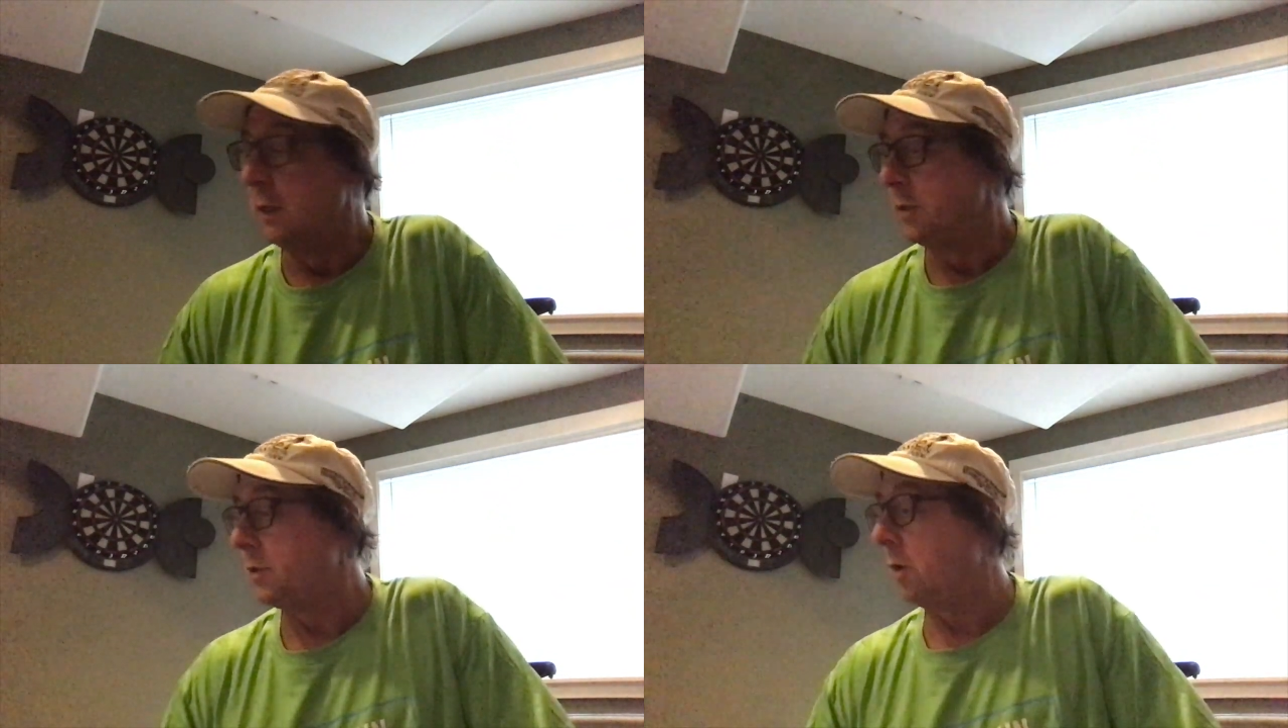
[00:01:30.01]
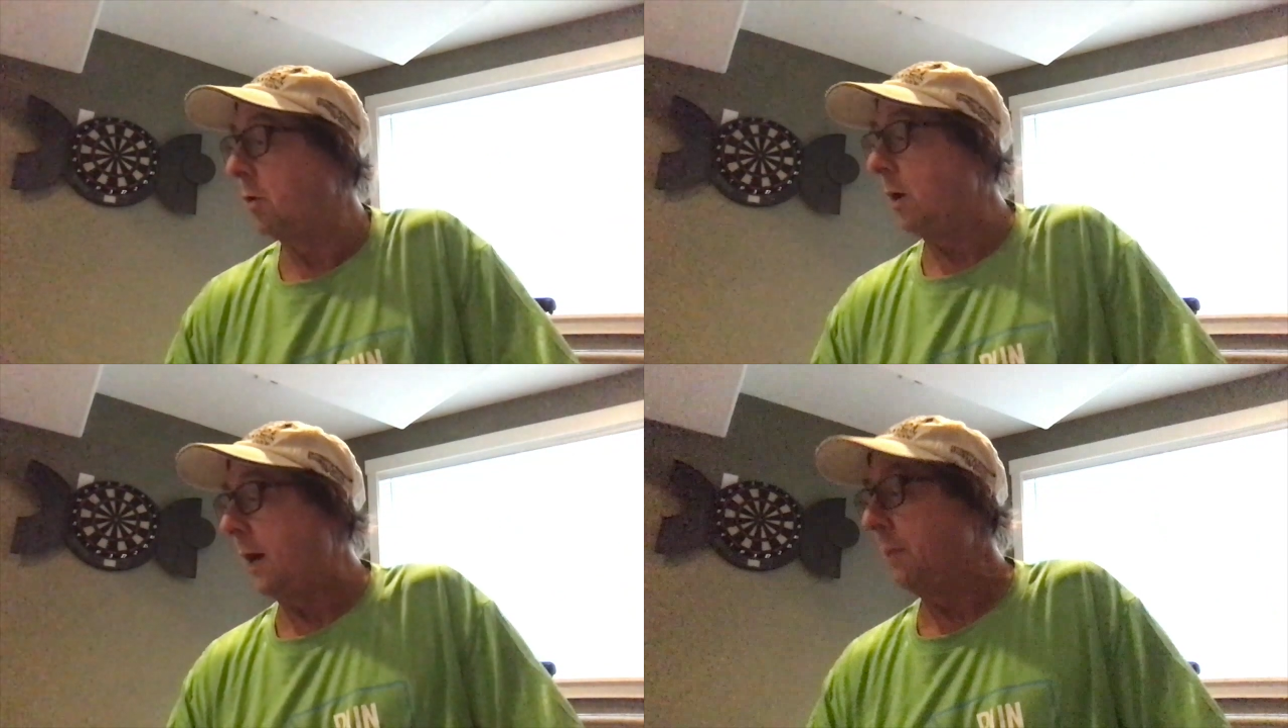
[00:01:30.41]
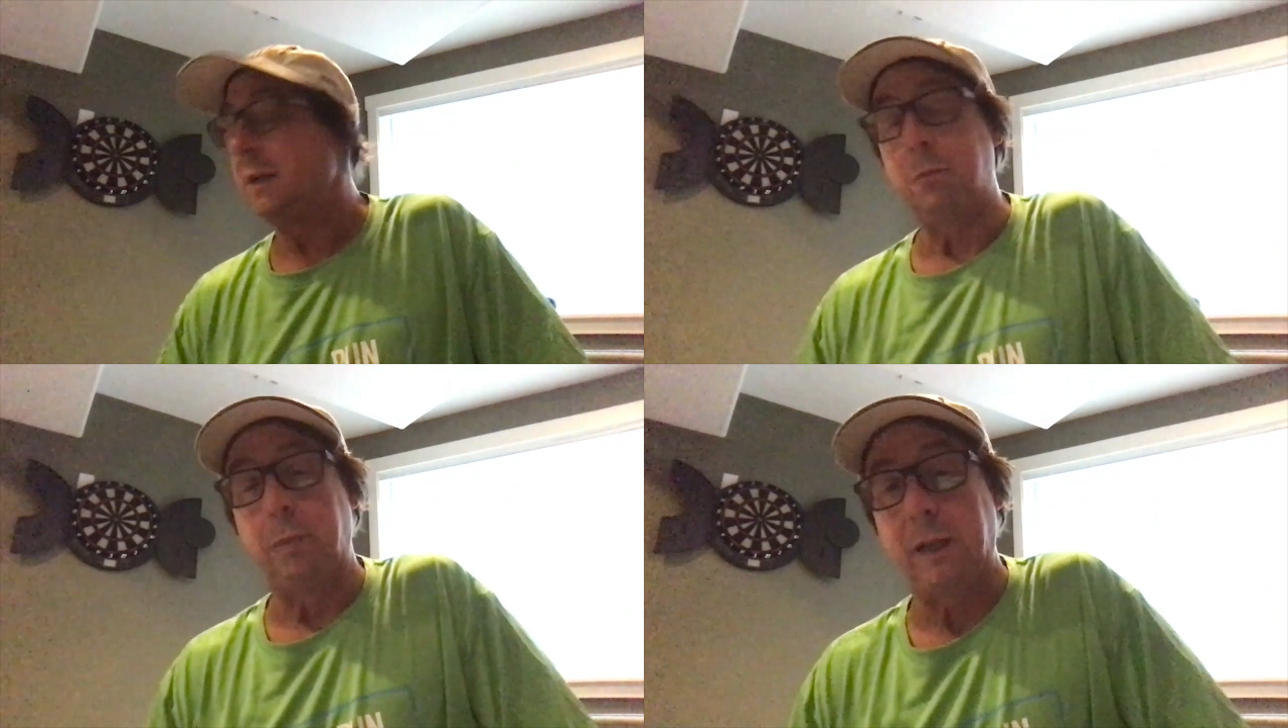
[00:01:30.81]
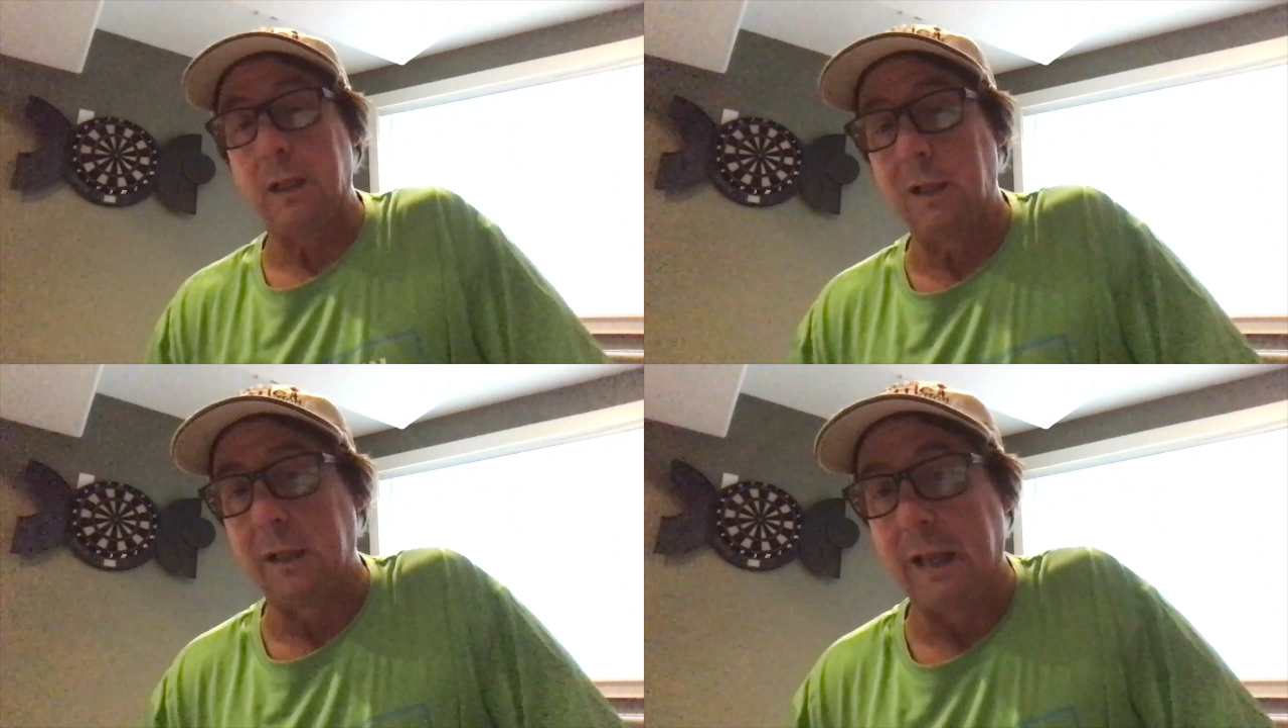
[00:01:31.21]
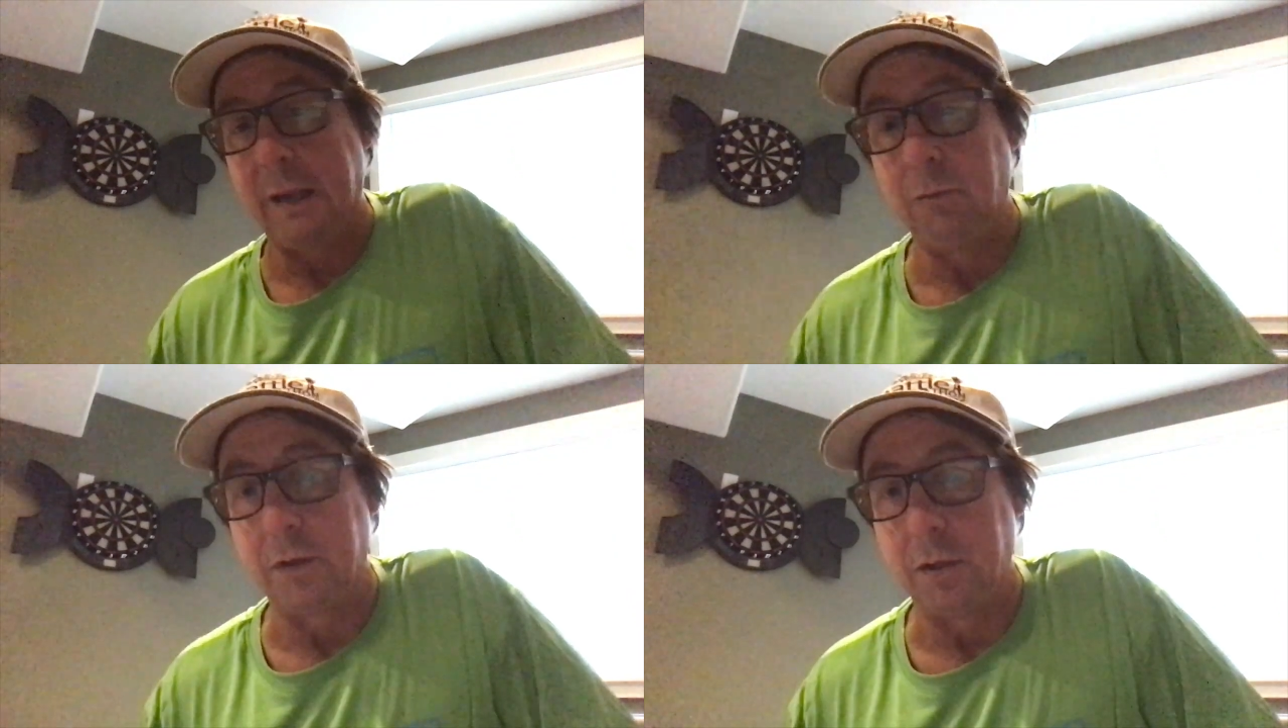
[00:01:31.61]
So I'm going to play a little
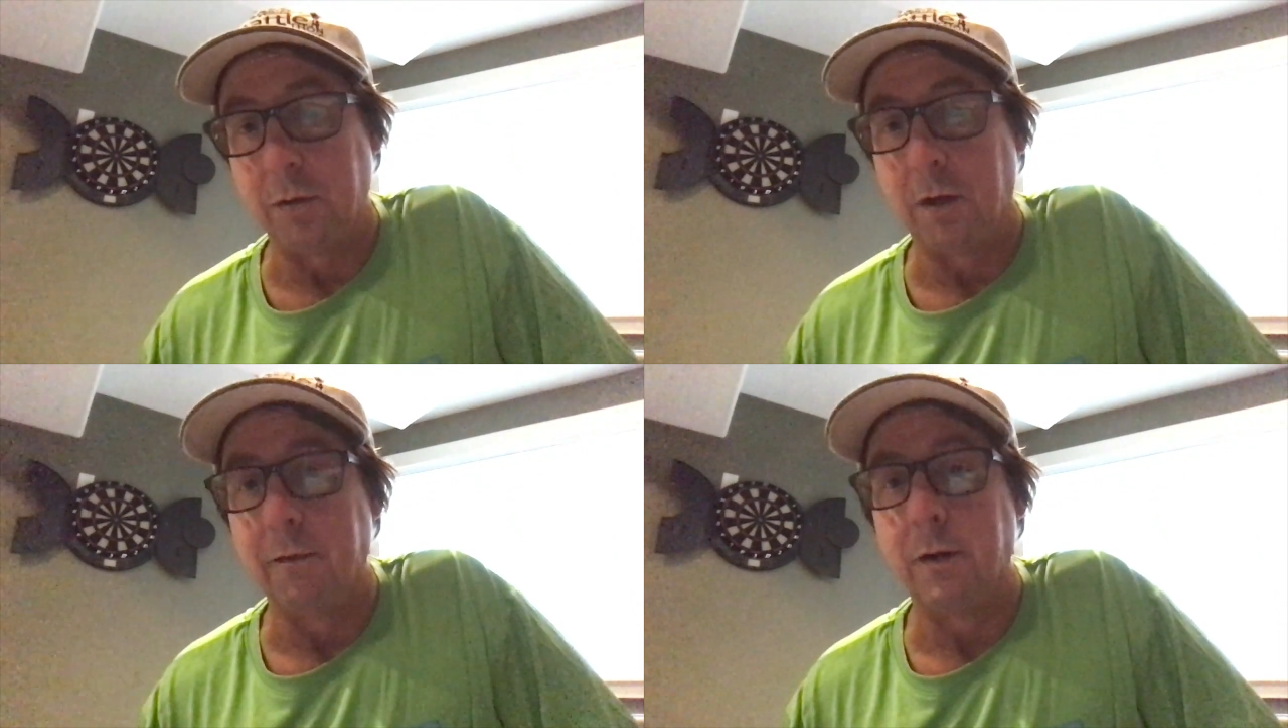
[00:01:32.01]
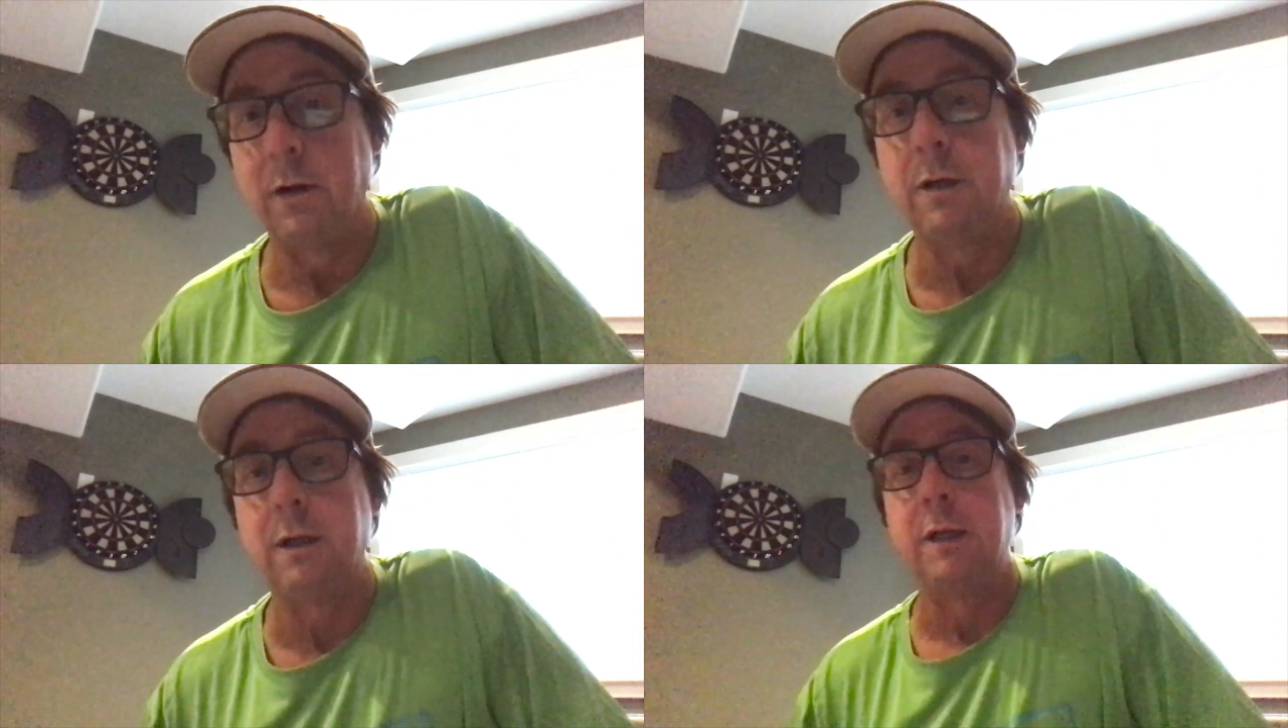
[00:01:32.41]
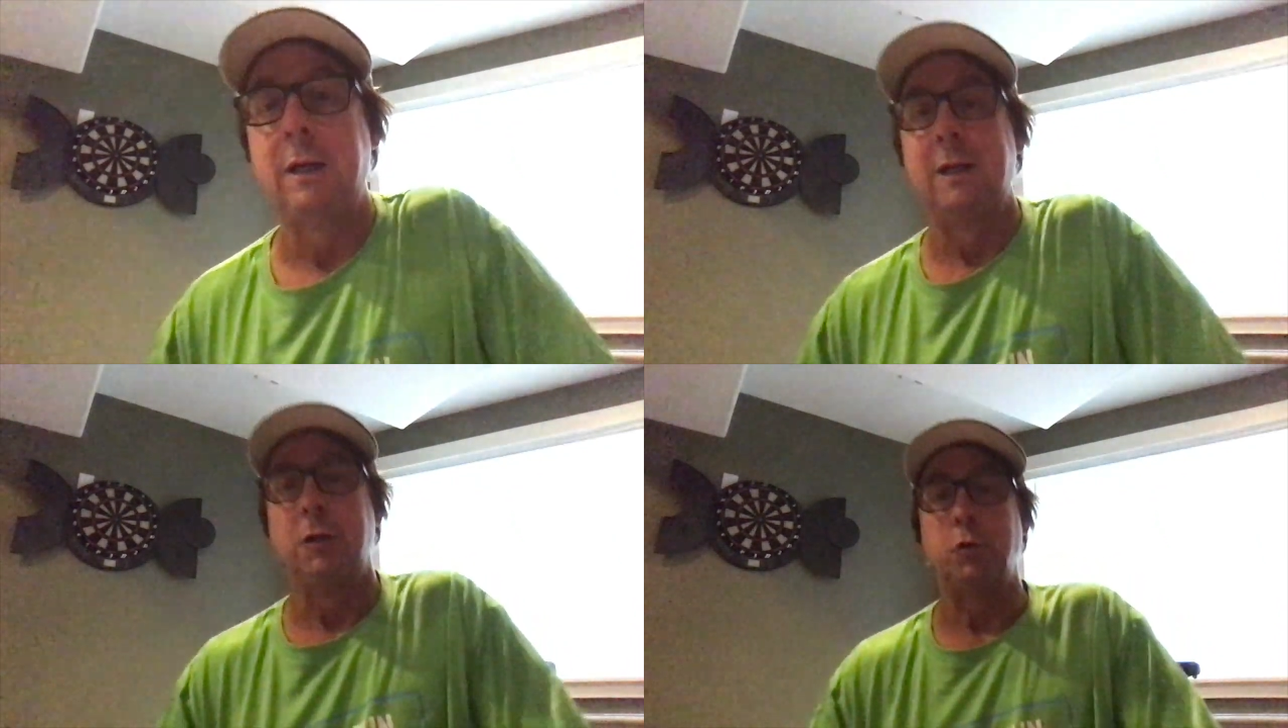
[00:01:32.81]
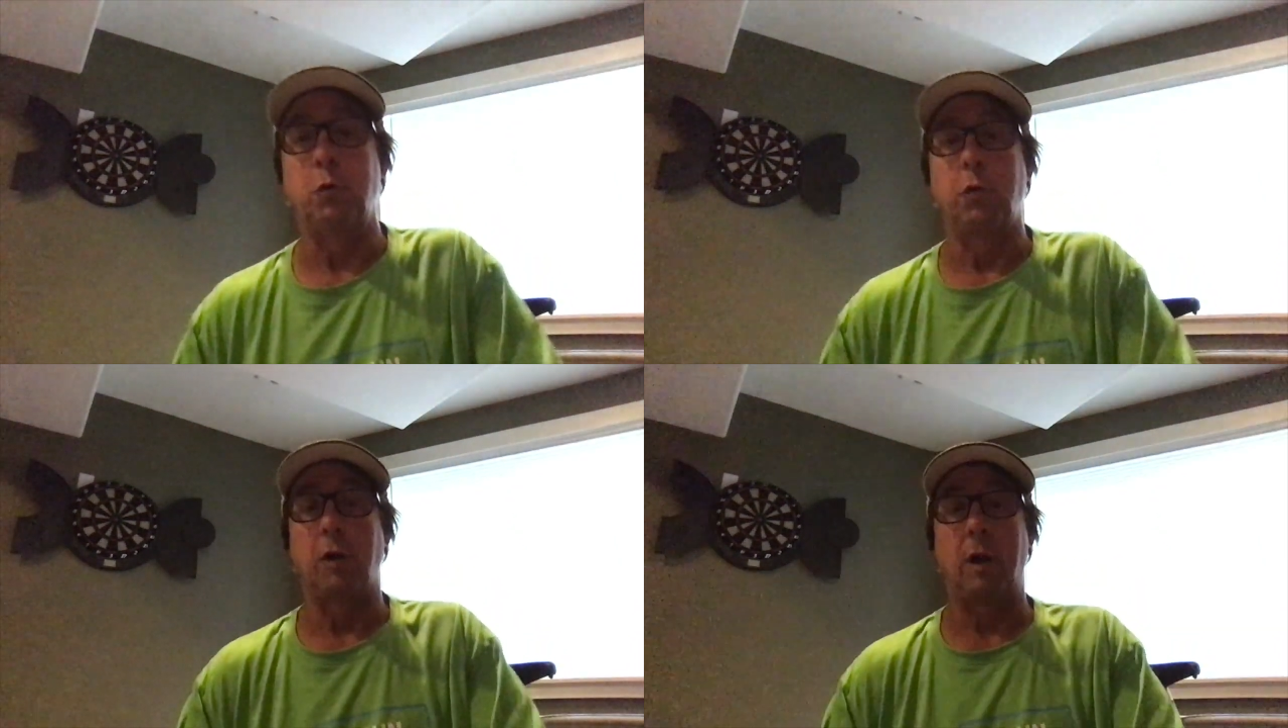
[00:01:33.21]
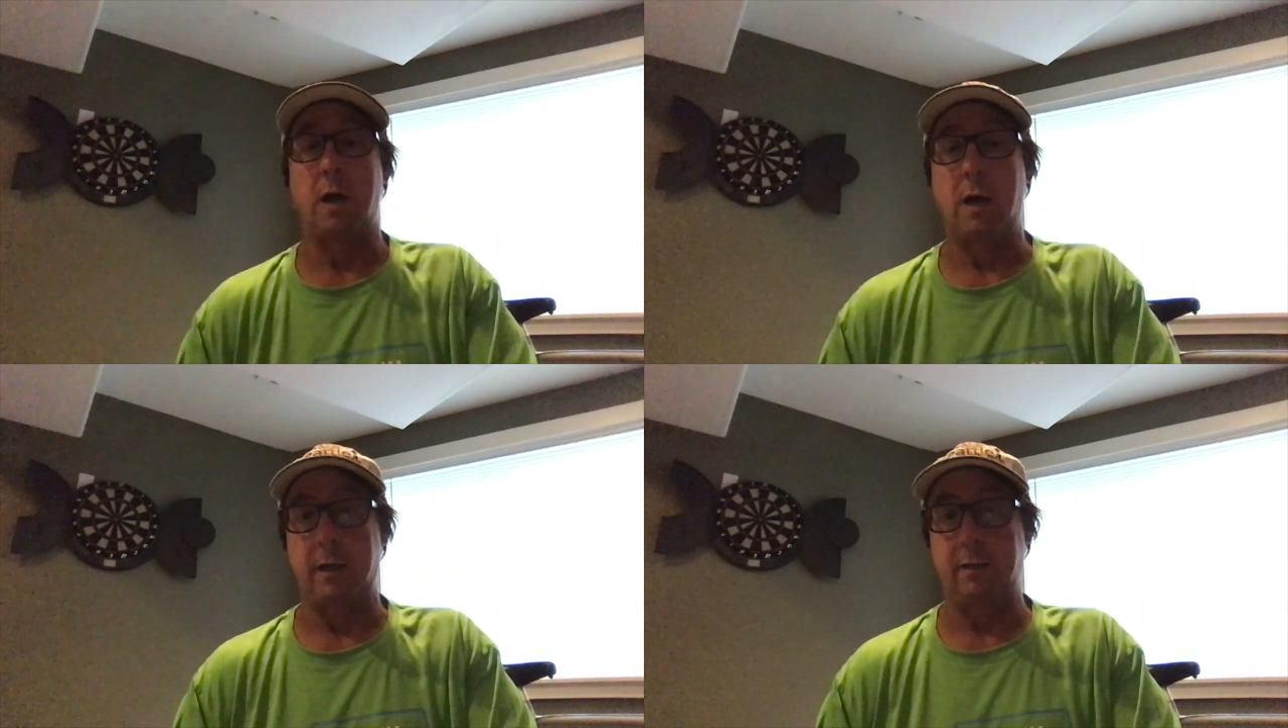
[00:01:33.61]
game with you of truth or
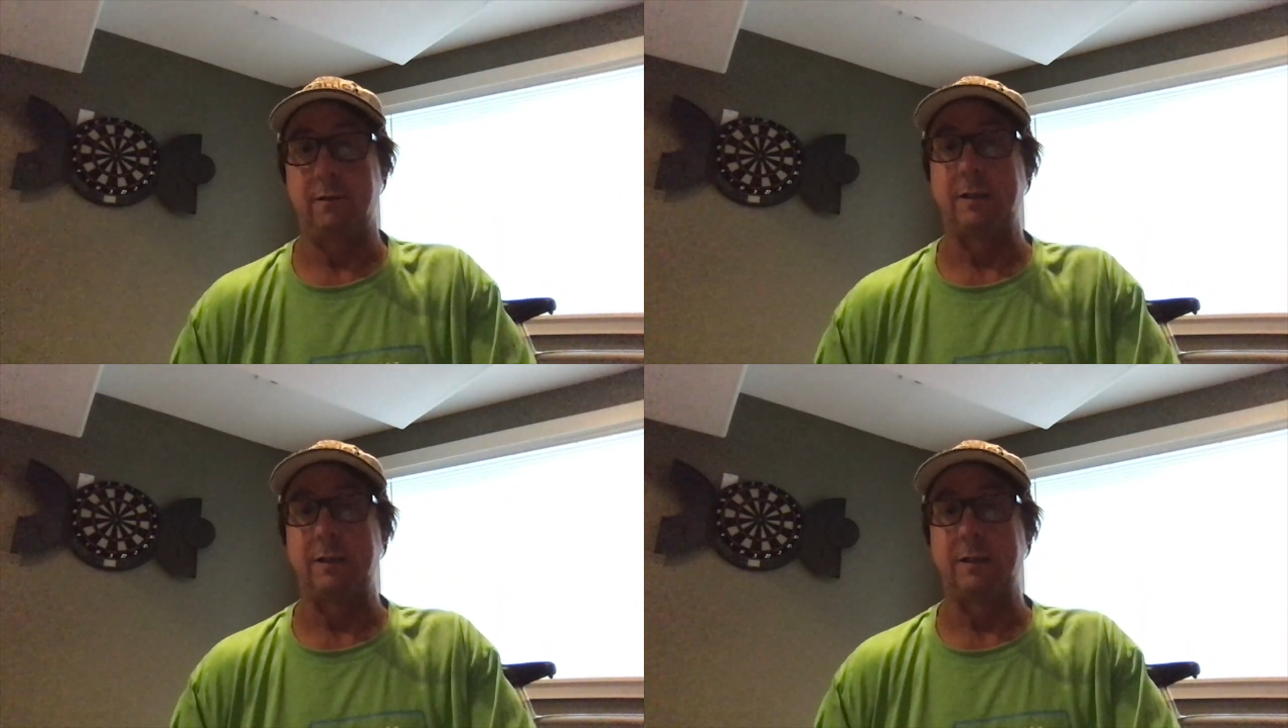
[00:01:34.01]
lie.